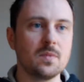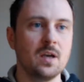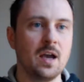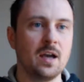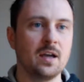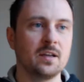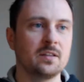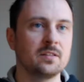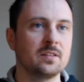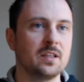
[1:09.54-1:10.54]

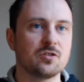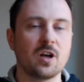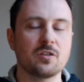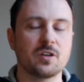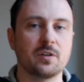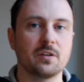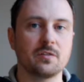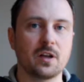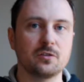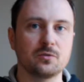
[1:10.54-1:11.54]
and it's not generating
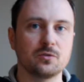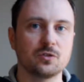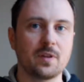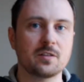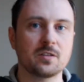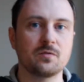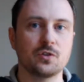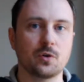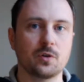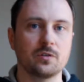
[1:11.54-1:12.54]
value. So that's
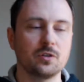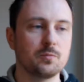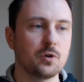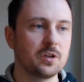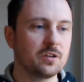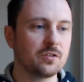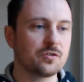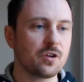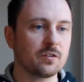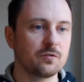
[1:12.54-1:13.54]
inventory. You're putting it in
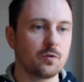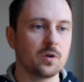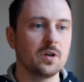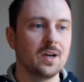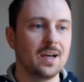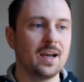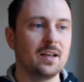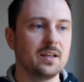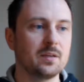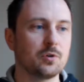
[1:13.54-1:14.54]
stock for a
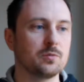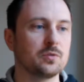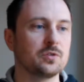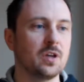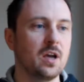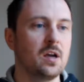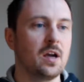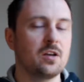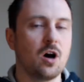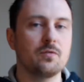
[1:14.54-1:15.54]
later purpose.
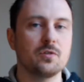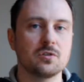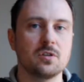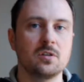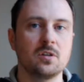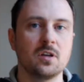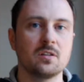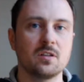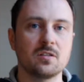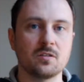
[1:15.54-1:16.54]
And obviously
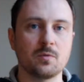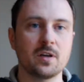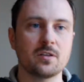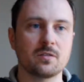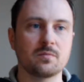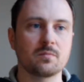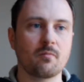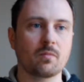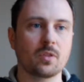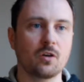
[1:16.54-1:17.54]
this is waste.
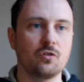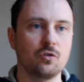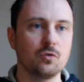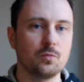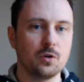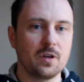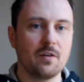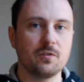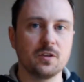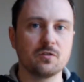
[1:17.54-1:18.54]
You put
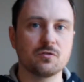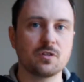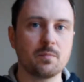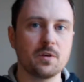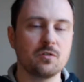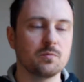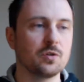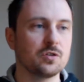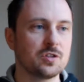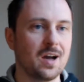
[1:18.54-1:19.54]
effort into something, you
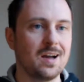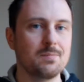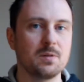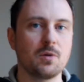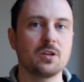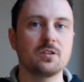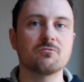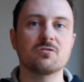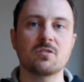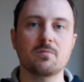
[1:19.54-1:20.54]
put time and money
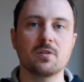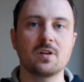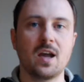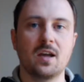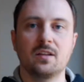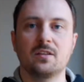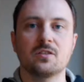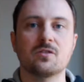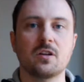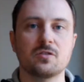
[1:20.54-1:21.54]
into something, and
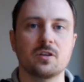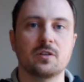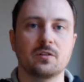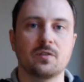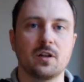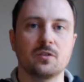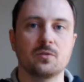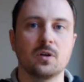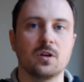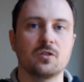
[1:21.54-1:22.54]
it's not generating value.
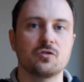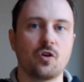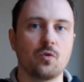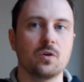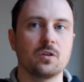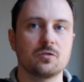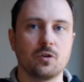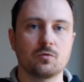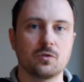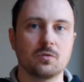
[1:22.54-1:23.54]
So
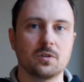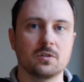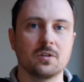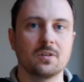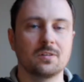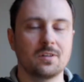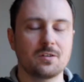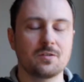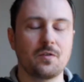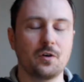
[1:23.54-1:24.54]
don't do it.
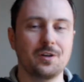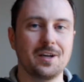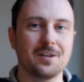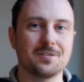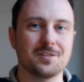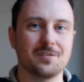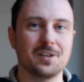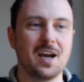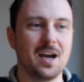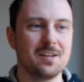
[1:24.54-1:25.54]
That's the very essence of
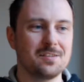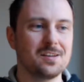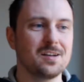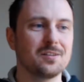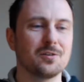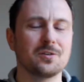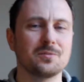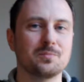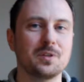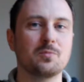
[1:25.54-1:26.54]
it. I think I'll go in a
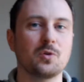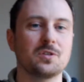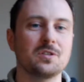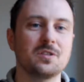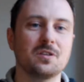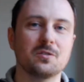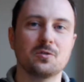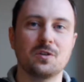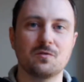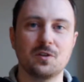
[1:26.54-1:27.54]
bit more detail into
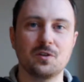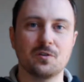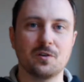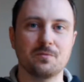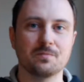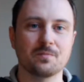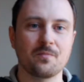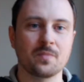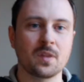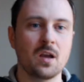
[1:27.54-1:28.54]
this video though.
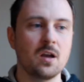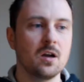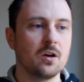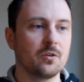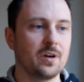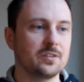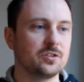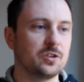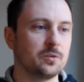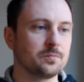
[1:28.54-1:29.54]
All right,
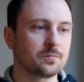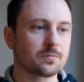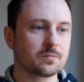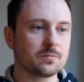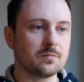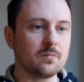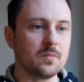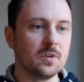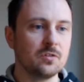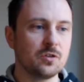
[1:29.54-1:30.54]
so
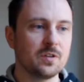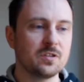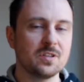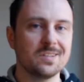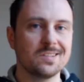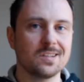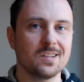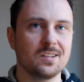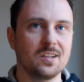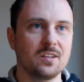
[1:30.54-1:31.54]
this is
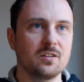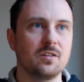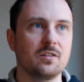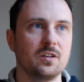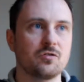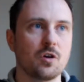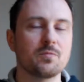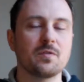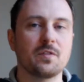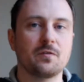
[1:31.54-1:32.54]
in
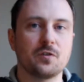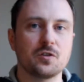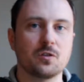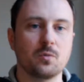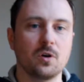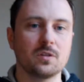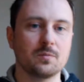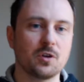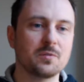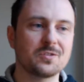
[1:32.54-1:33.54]
terms of the physical world. I'm
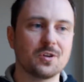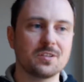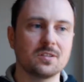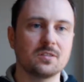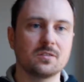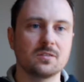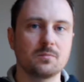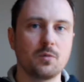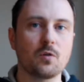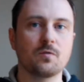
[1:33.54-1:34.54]
going to address this
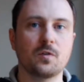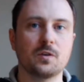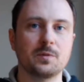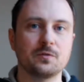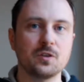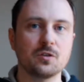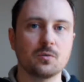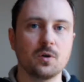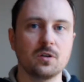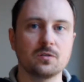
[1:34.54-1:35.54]
both from a physical
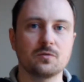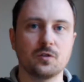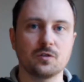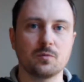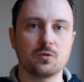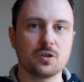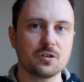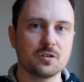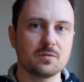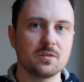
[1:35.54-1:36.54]
world, physical production,